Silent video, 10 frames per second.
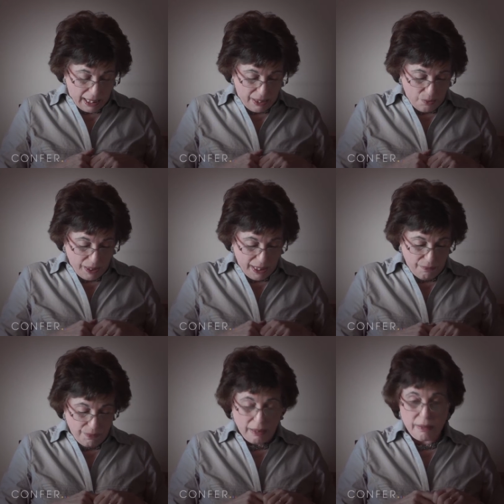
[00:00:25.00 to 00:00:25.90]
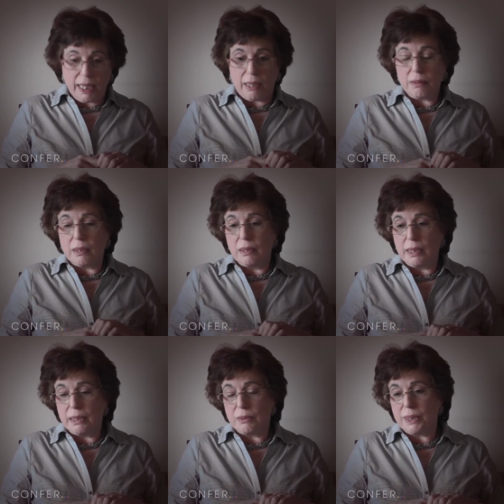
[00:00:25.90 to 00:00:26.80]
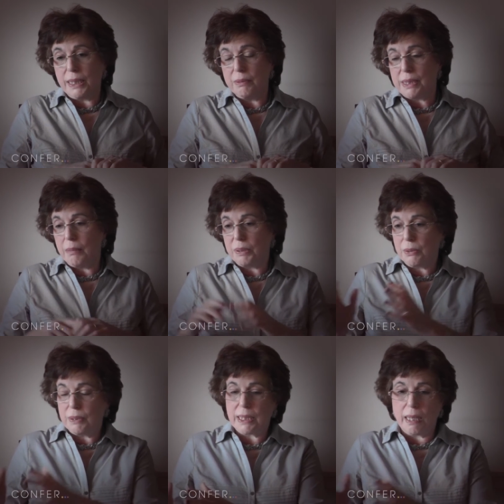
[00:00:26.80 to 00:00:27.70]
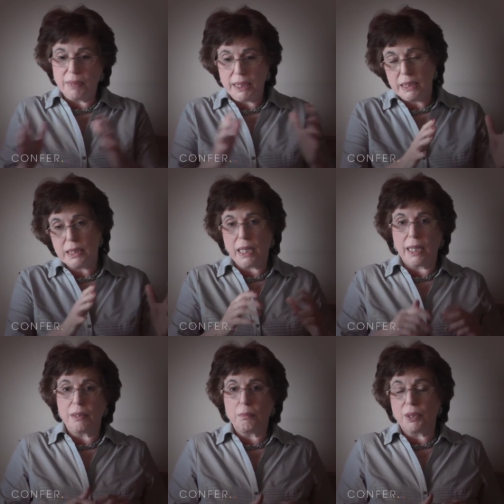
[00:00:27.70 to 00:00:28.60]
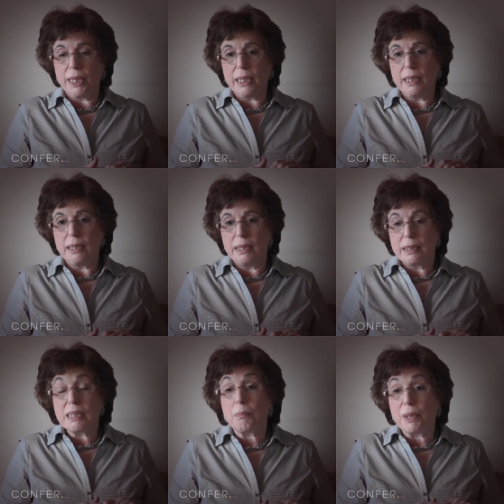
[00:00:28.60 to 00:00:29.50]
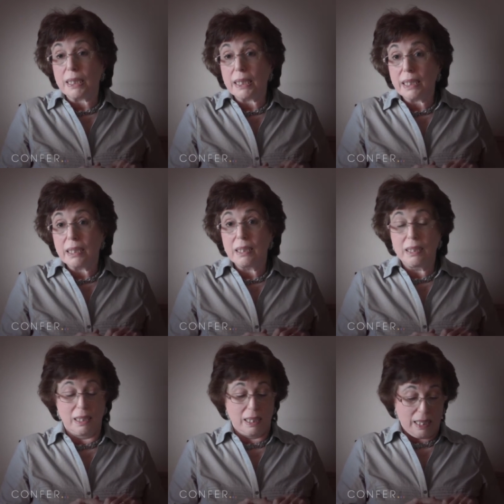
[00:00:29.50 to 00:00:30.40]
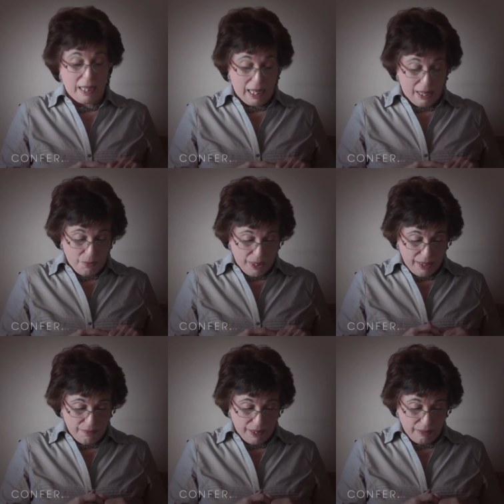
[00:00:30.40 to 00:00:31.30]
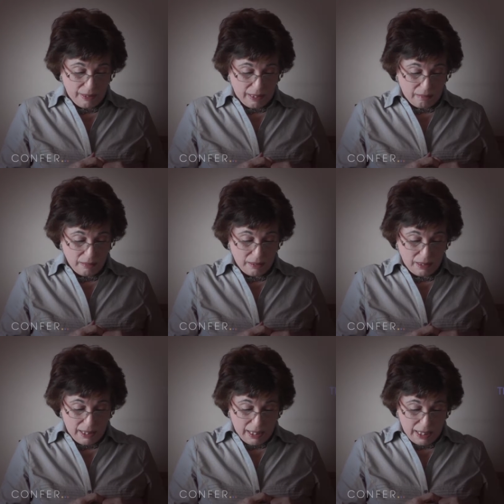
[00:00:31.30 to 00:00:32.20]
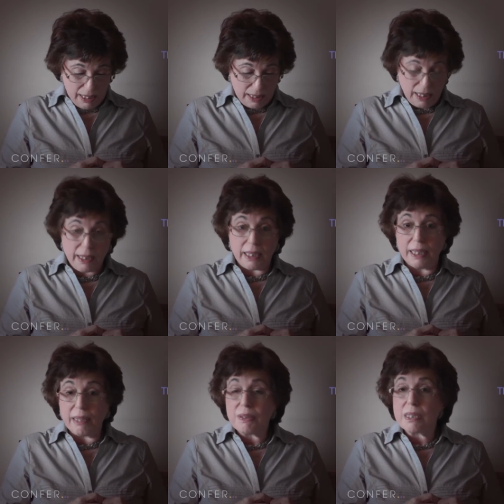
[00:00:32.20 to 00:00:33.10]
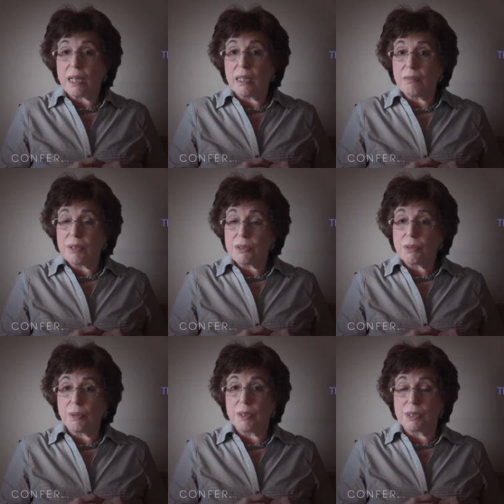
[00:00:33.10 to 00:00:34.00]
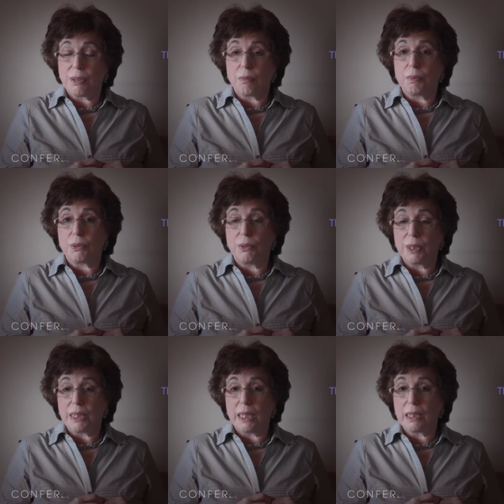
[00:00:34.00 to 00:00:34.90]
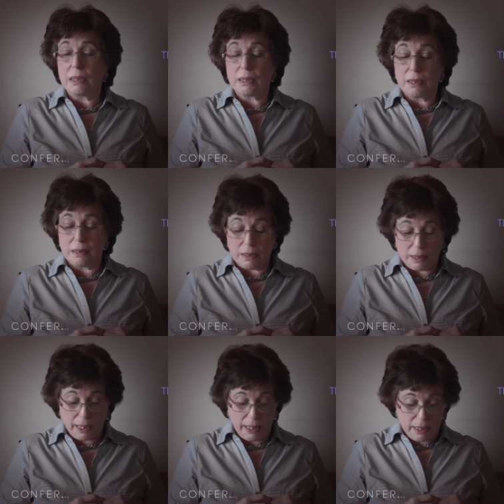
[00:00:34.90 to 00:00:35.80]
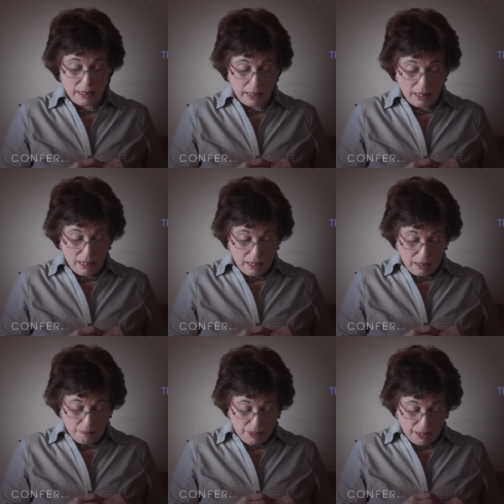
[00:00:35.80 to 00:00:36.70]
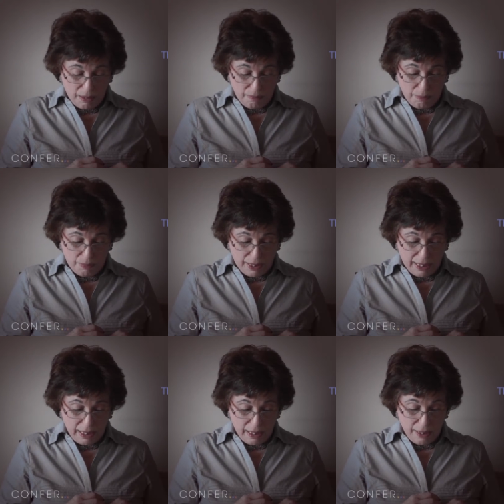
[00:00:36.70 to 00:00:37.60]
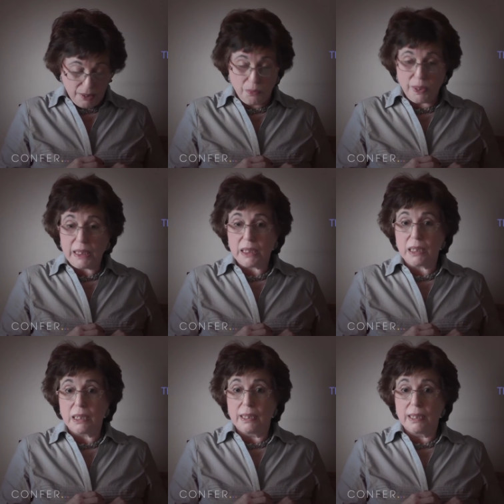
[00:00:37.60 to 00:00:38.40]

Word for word: And what he found out is that he was able to examine each side of the brain separately. And what he found out is that the left side of the cerebral cortex is the part of the brain which